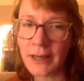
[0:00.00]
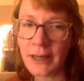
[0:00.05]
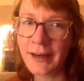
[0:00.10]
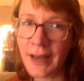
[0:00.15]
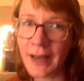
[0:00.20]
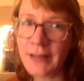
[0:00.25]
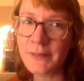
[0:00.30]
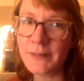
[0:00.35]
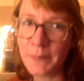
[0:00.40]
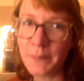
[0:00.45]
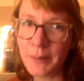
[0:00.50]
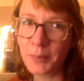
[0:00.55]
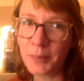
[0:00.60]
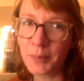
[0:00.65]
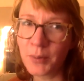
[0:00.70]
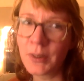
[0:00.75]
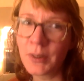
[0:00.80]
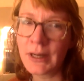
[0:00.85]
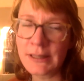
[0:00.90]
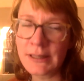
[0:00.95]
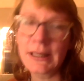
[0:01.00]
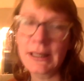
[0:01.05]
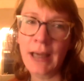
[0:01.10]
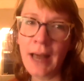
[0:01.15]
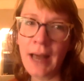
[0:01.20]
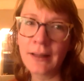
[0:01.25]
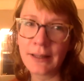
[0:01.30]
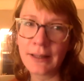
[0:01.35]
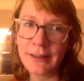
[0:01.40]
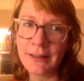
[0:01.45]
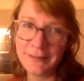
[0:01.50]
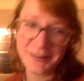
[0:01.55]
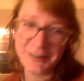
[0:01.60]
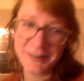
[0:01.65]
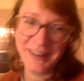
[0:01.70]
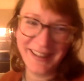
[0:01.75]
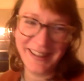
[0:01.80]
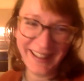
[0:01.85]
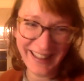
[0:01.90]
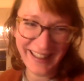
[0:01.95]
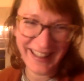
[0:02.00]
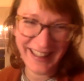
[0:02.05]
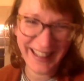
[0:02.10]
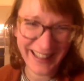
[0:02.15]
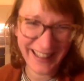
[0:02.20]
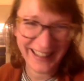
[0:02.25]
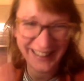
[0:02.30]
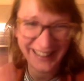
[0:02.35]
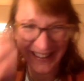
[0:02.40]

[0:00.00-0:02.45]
nights, people want to see Allie. I know,